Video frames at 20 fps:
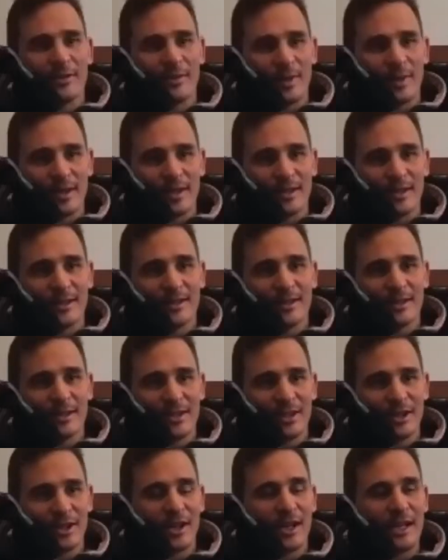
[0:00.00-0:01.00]
been there.
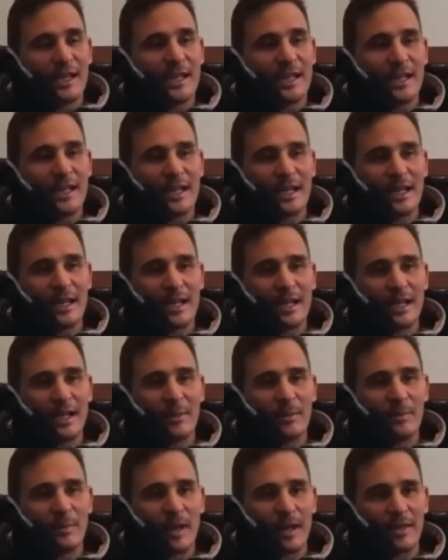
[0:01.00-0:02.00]
Yeah, Hanley and
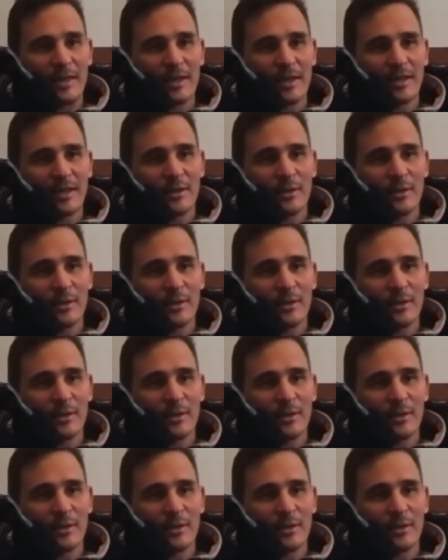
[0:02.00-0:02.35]
I think